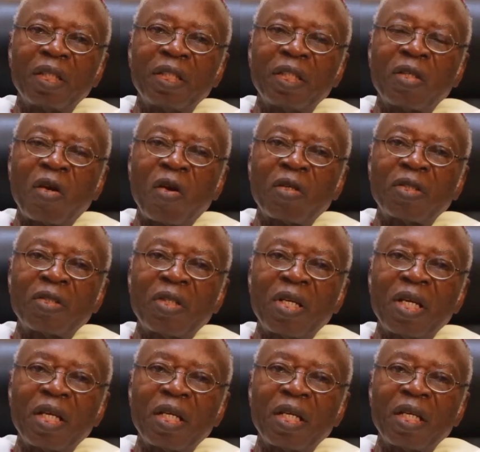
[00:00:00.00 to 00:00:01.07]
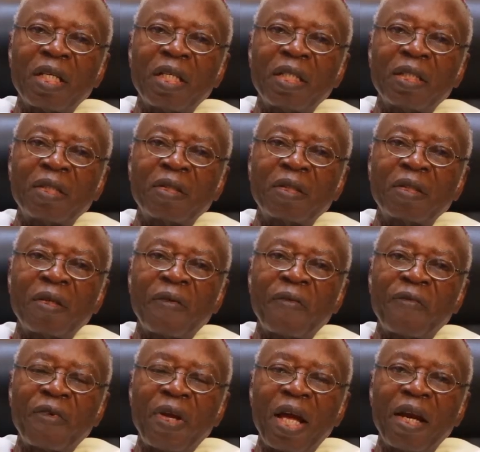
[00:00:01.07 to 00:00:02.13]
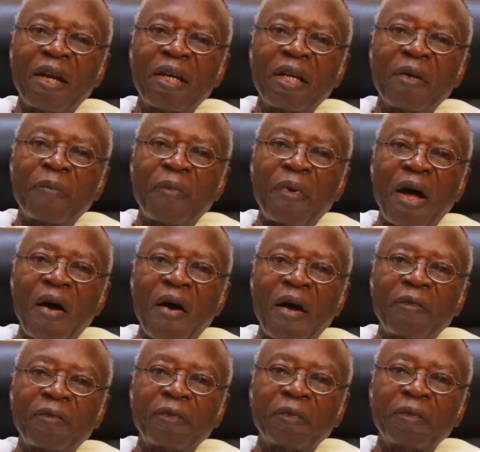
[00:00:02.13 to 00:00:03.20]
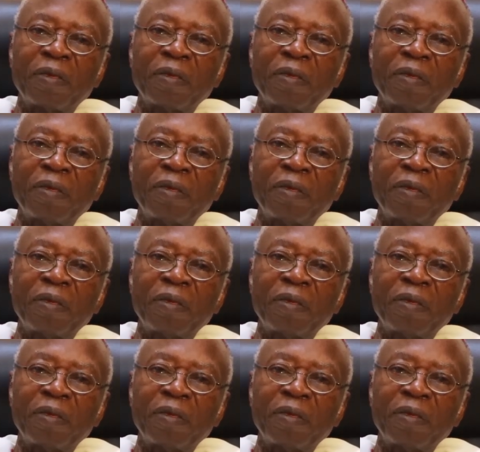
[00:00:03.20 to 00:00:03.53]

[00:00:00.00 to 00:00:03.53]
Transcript: The rosary is very powerful.